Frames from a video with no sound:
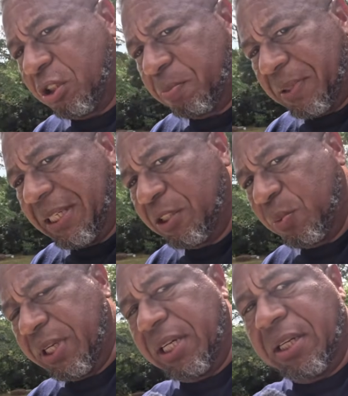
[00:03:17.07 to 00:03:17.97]
the place
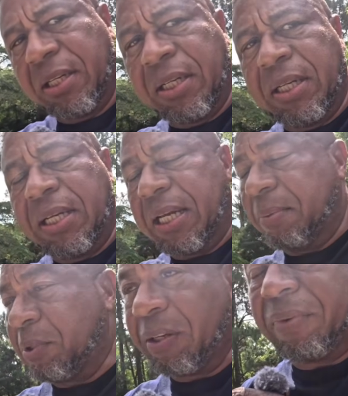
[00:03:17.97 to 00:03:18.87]
where, and
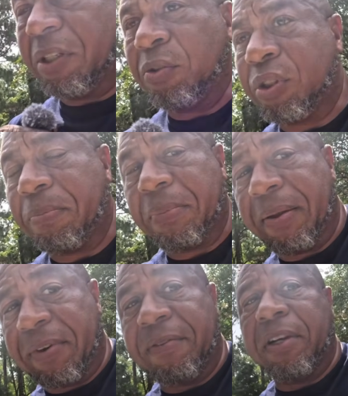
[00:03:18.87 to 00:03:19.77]
I'm getting ready to do something
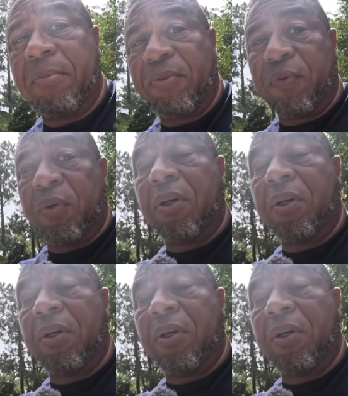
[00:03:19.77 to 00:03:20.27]
I've never done before.